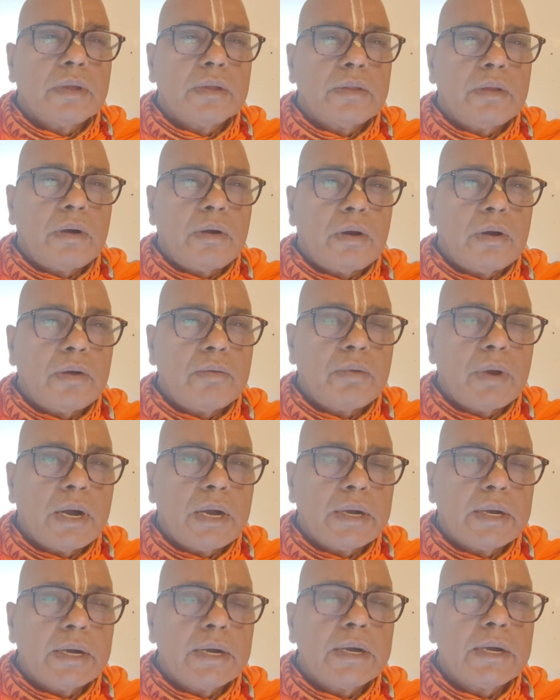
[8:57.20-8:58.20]
that the Lord
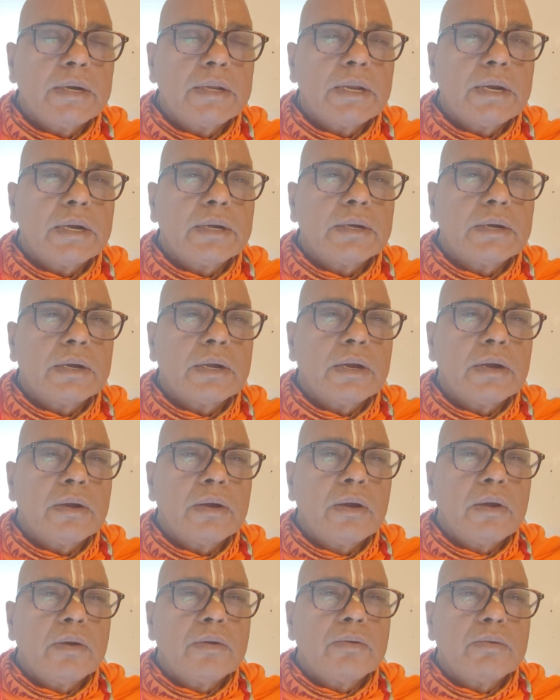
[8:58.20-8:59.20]
wanted that
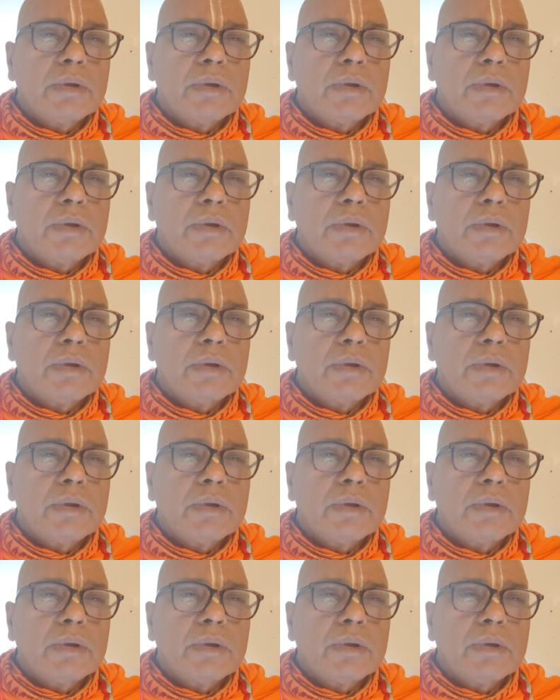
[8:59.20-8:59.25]
to